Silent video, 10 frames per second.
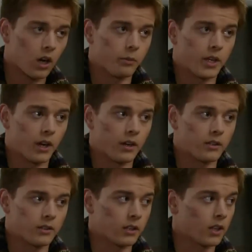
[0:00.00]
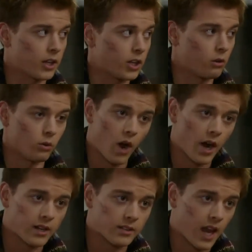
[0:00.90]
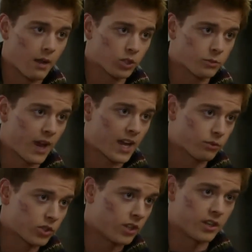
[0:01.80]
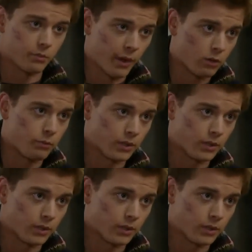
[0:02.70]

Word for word: Uh, because unlike you and Ronnie, Sam looks past what she does to pay